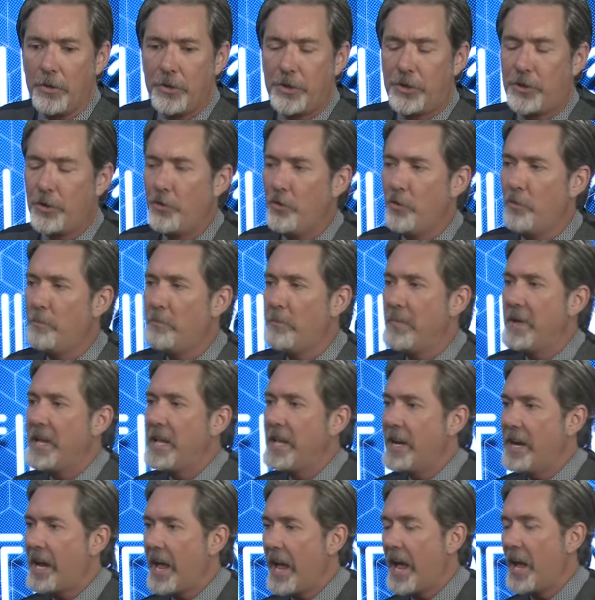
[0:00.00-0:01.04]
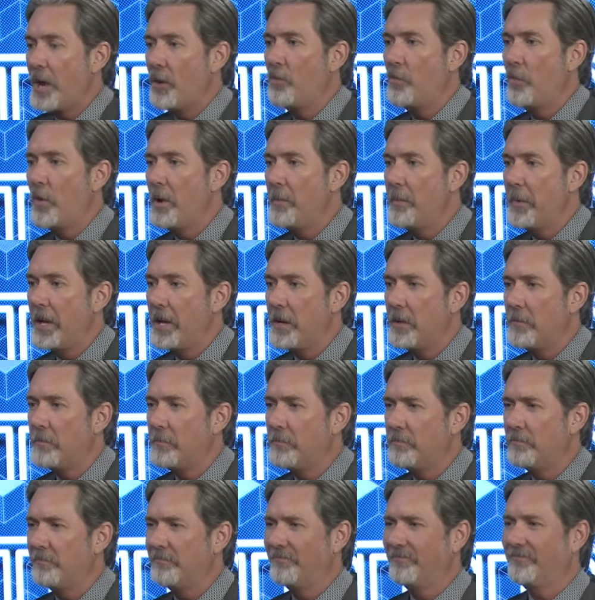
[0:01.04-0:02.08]
do men and
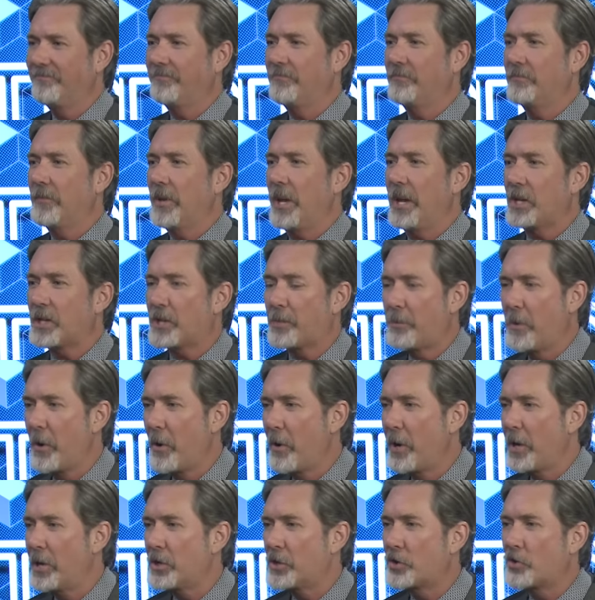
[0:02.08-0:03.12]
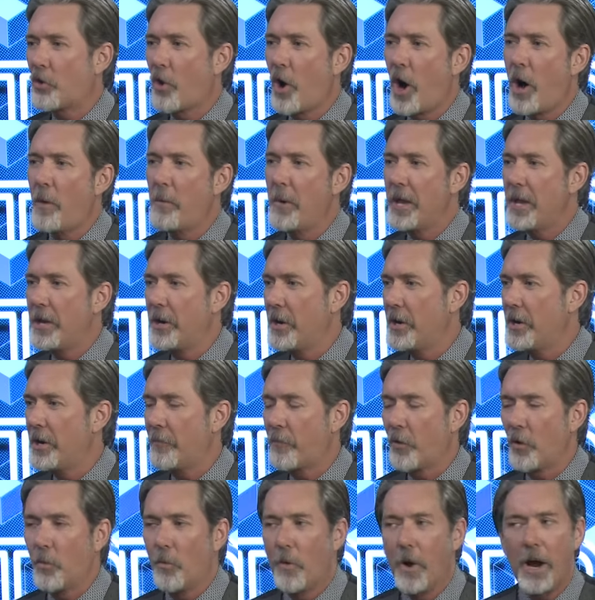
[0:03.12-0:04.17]
women experience trauma in a
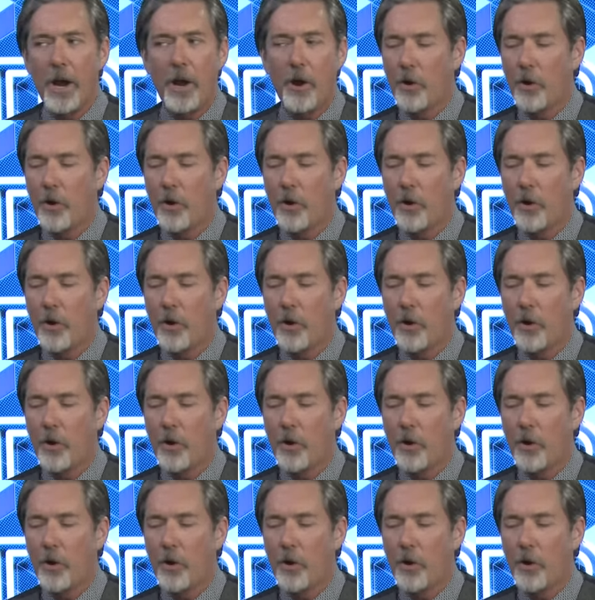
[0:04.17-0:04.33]
different way,